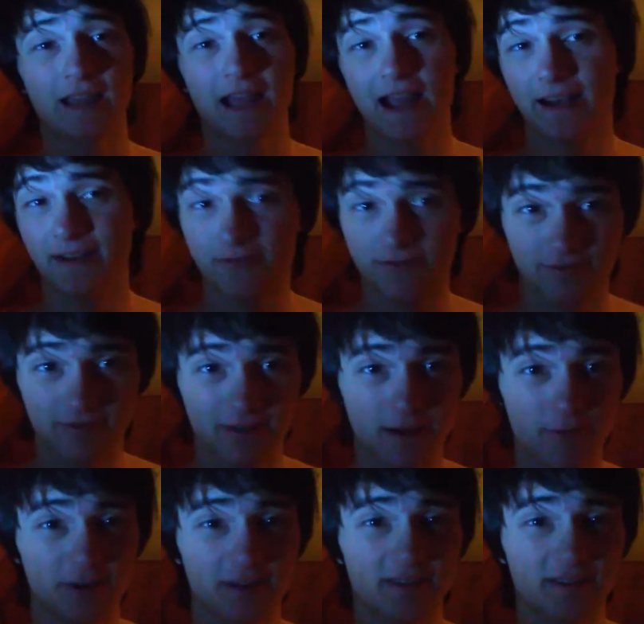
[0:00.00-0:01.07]
kind of,
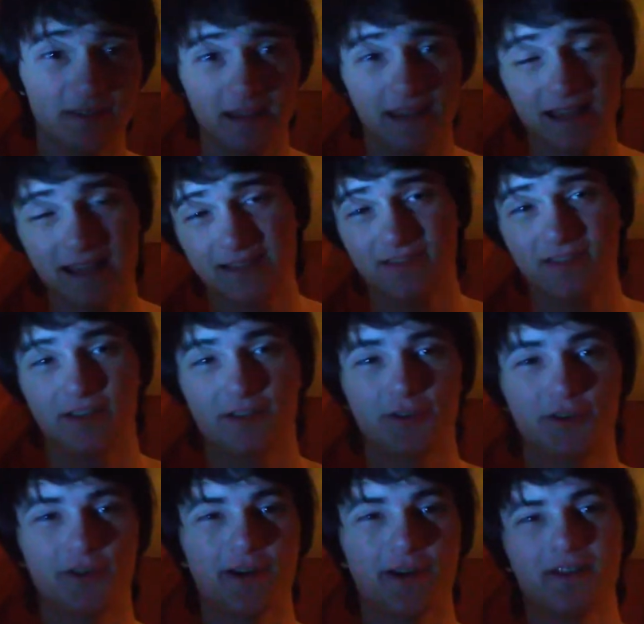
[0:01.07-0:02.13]
I want to say
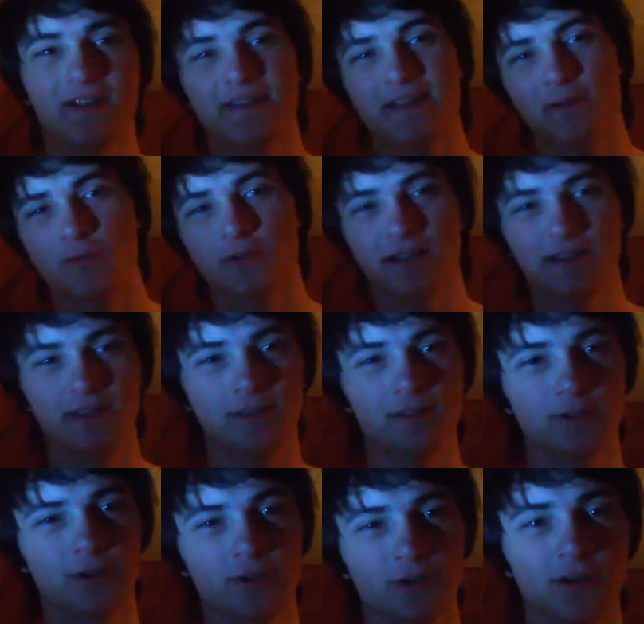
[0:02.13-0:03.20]
insecure. I don't like that word
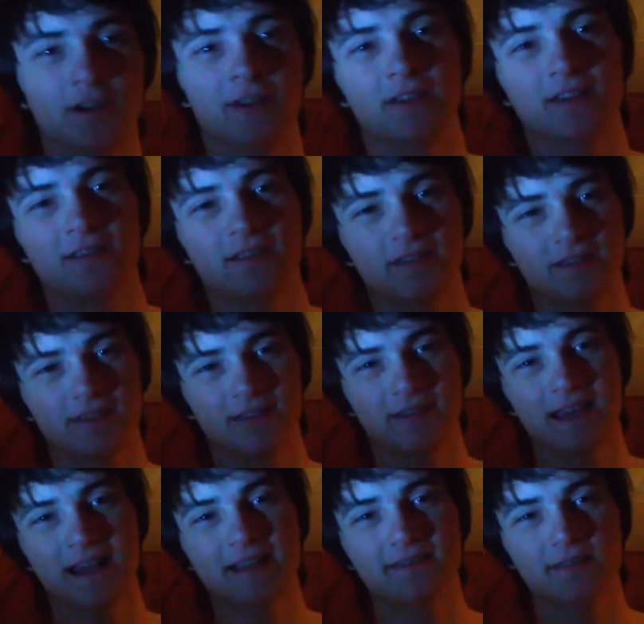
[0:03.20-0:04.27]
insecure because it
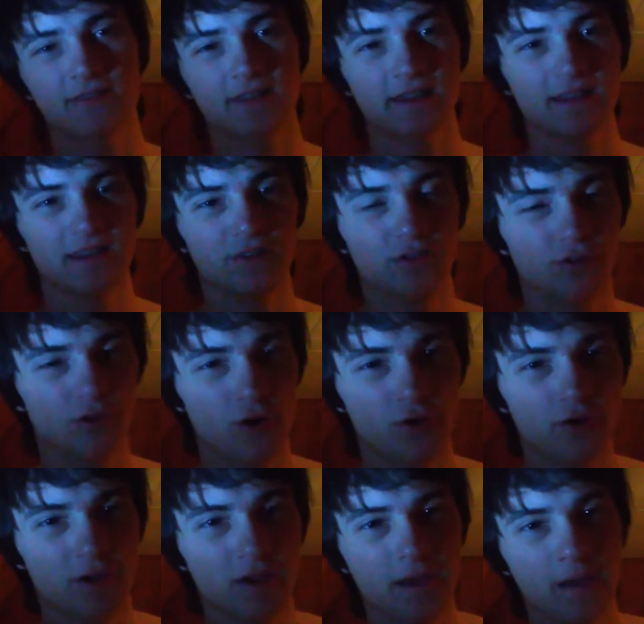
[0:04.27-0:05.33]
kind of sounds like an
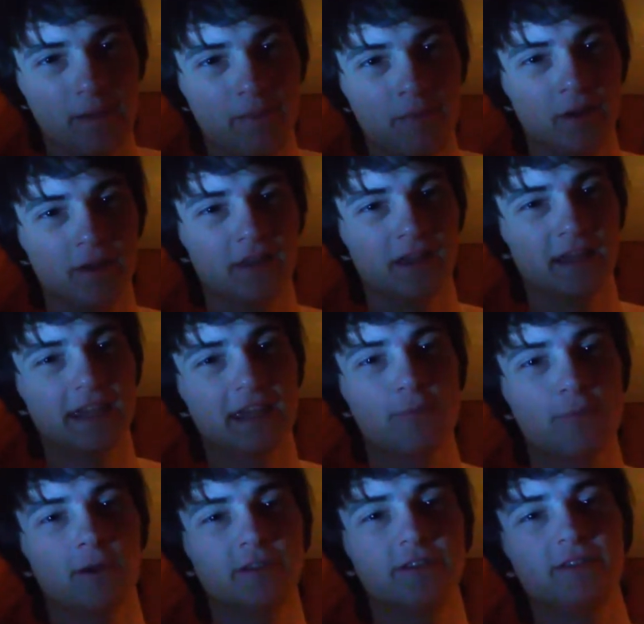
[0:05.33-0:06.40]
insult. But like he
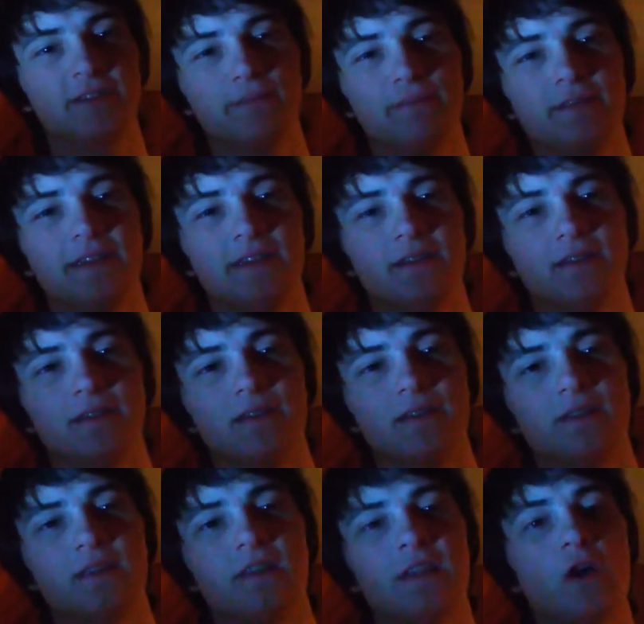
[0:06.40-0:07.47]
wants to be
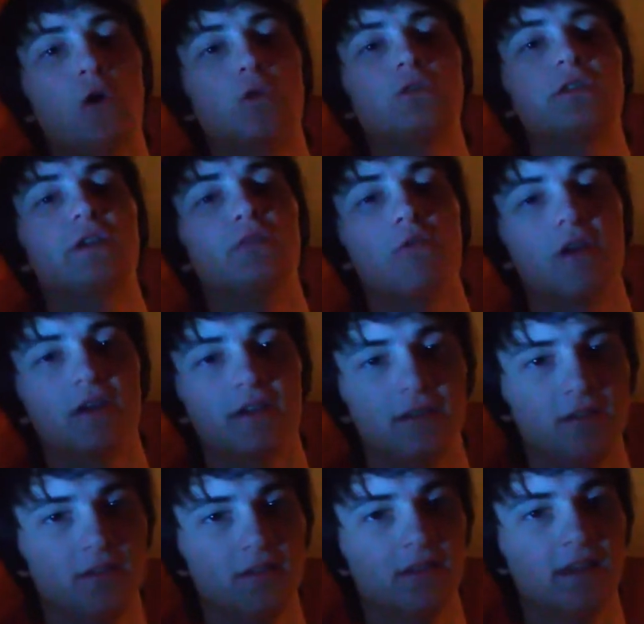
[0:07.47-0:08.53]
the only one.
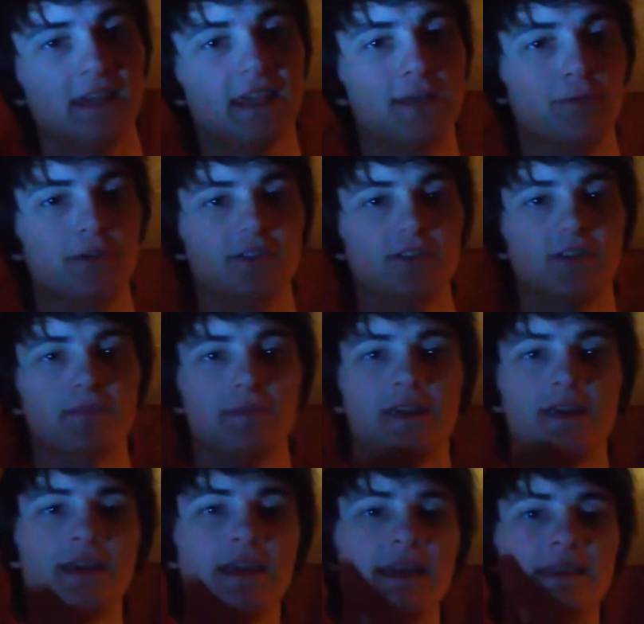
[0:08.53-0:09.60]
Like he wants to
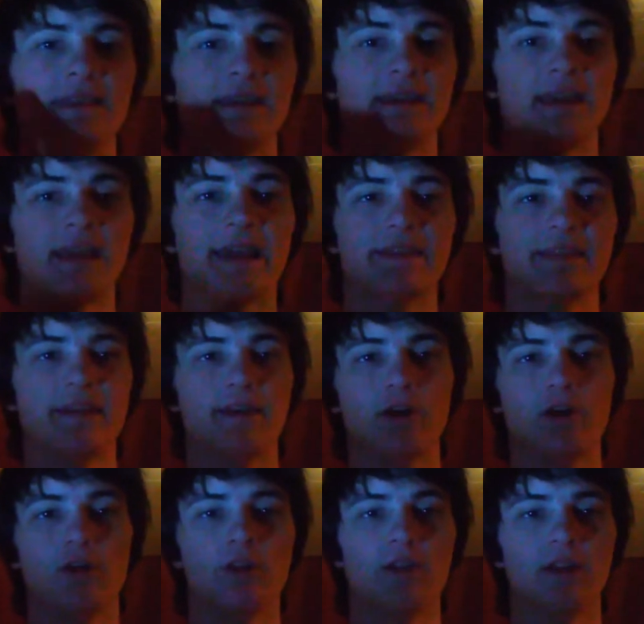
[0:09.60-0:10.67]
be the king of the
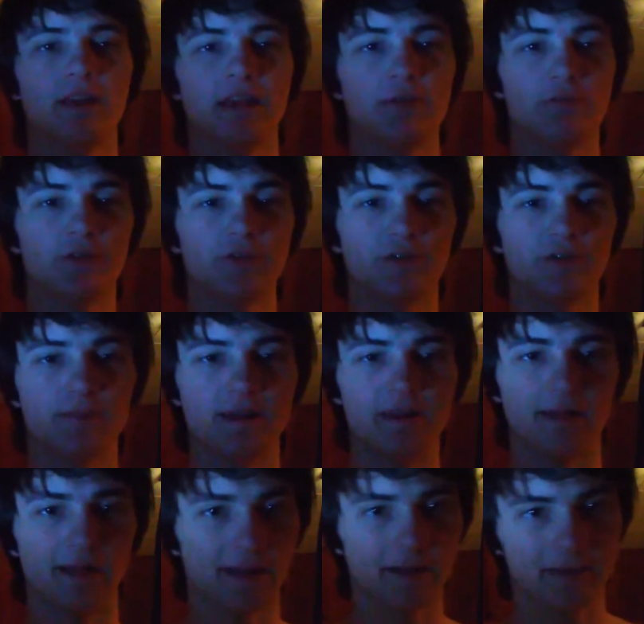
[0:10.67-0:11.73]
hill. He wants to
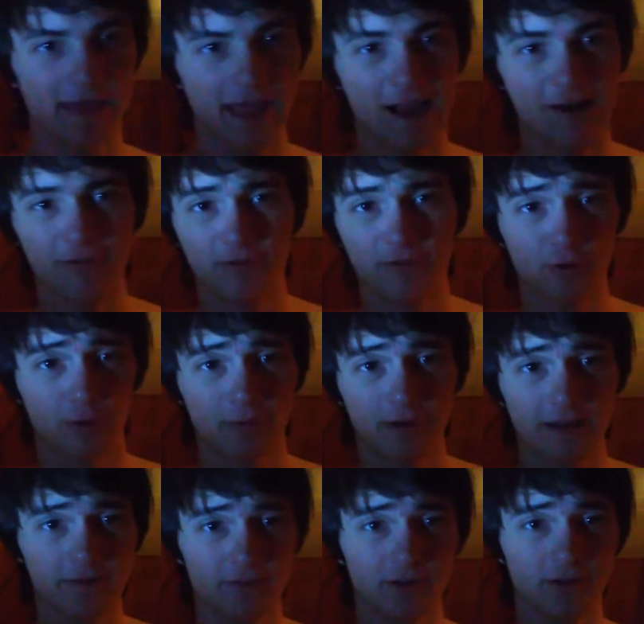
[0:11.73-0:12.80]
be like the alpha or
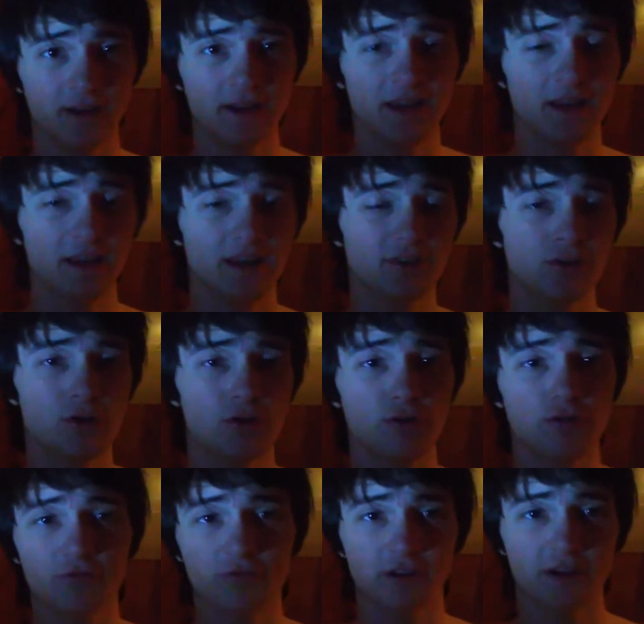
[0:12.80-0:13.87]
whatever.
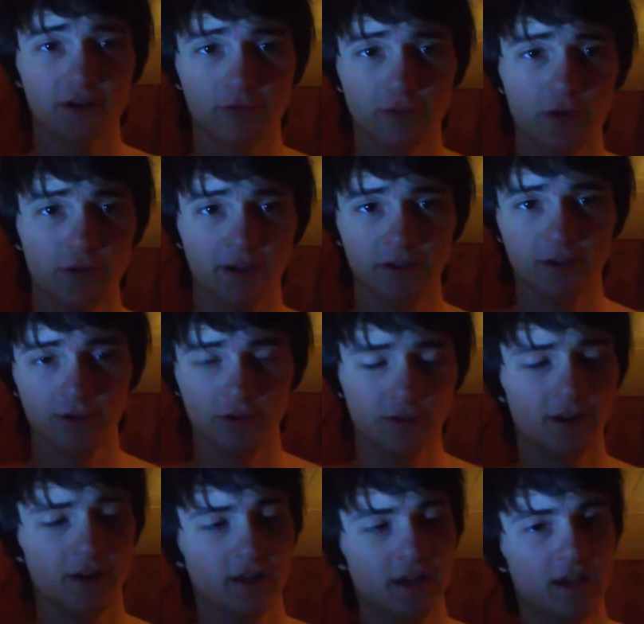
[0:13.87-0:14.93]
Total freaking roadie,
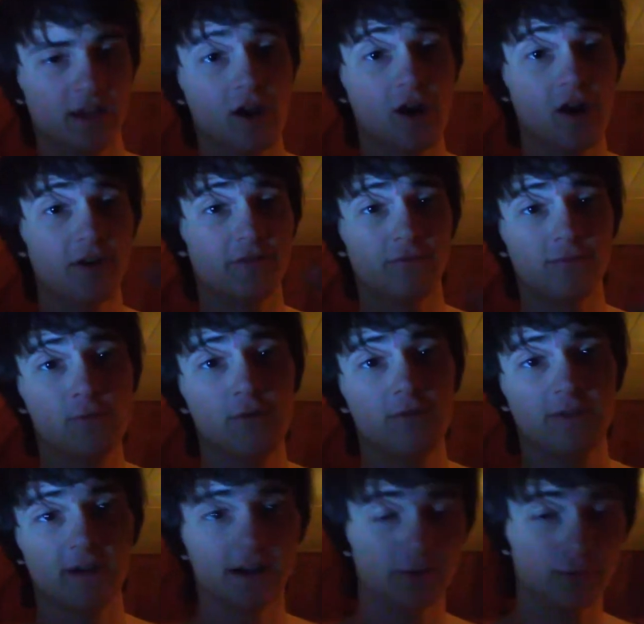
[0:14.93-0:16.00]
dude. On full
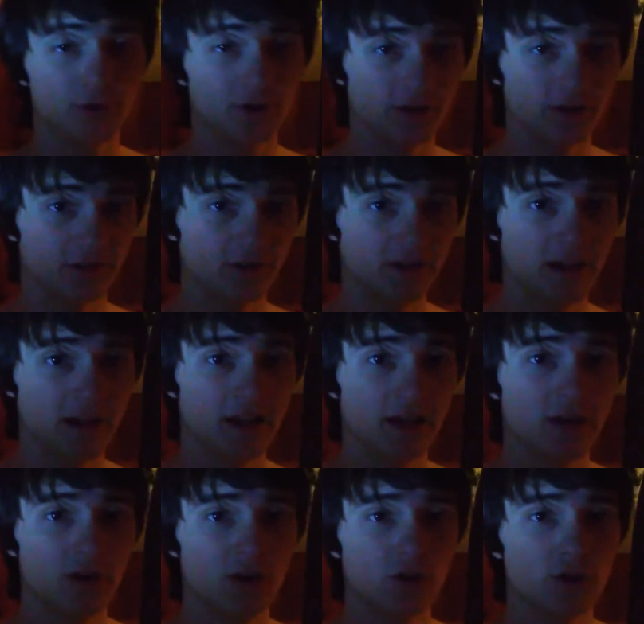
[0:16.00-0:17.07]
fucking roadies.
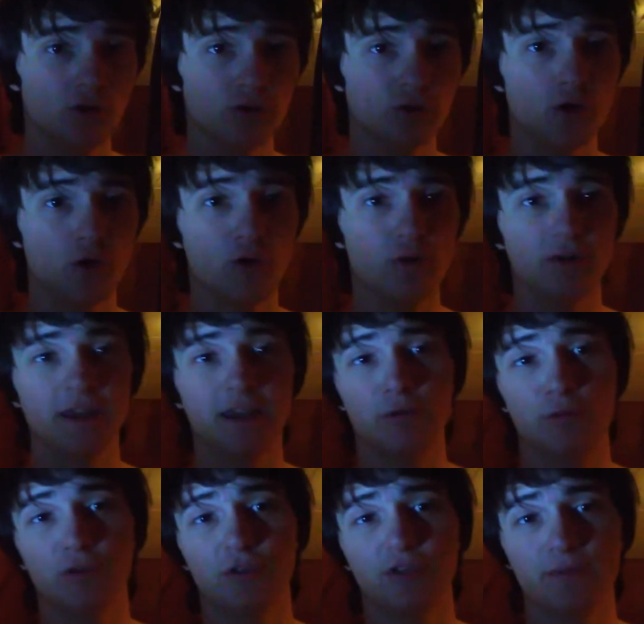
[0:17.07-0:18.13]
So
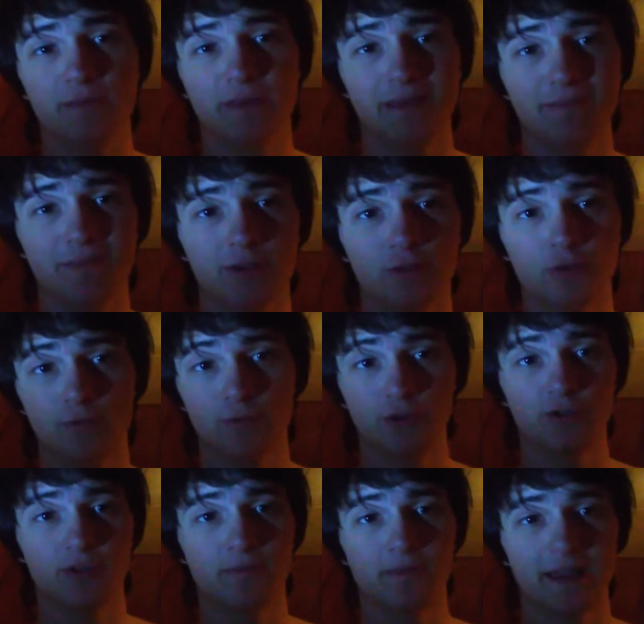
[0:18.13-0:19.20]
he wants to be Mr.
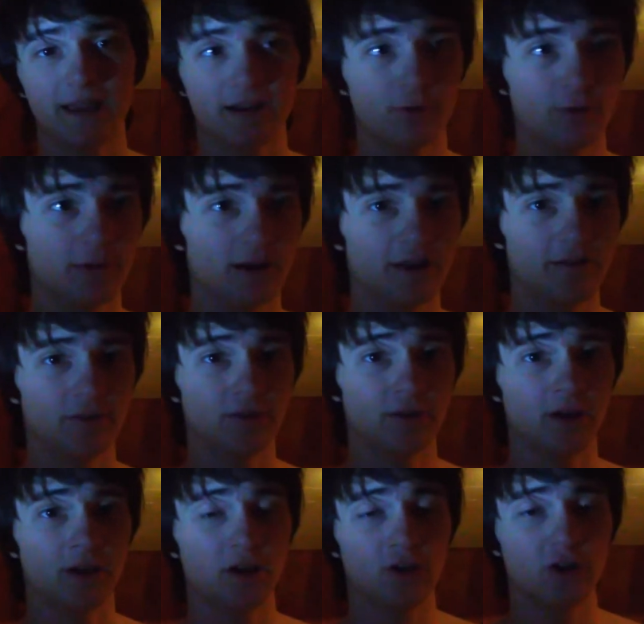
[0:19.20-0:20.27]
Music Man or
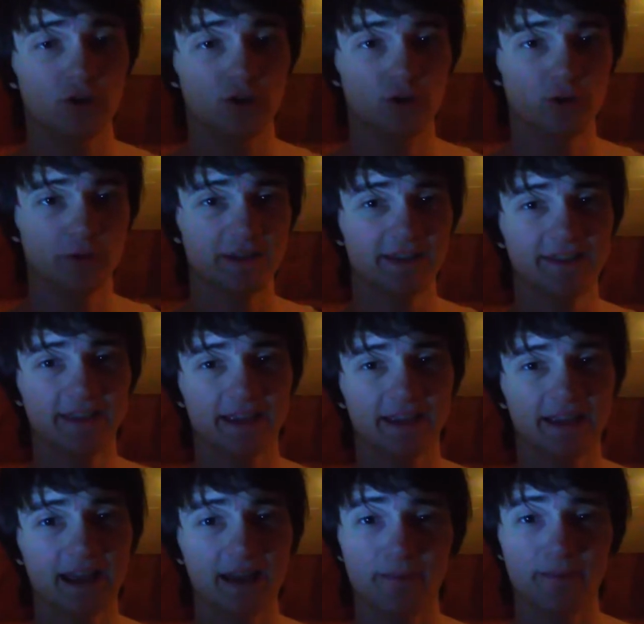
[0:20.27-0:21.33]
whatever. So he's
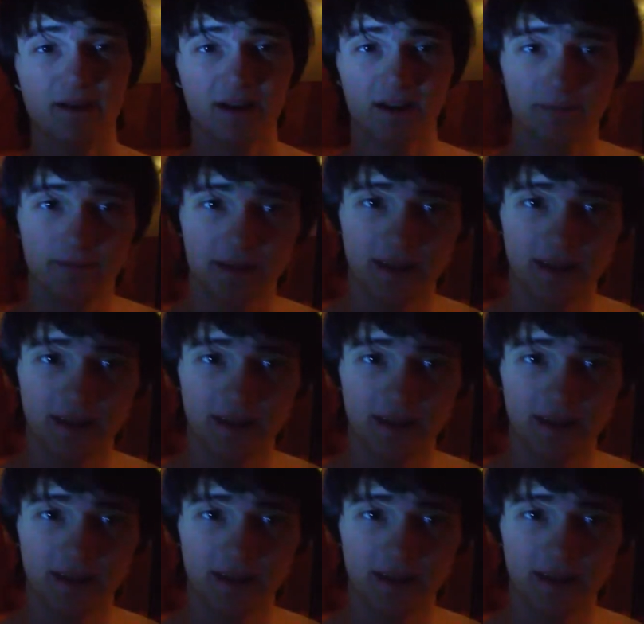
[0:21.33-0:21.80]
like kind of bugging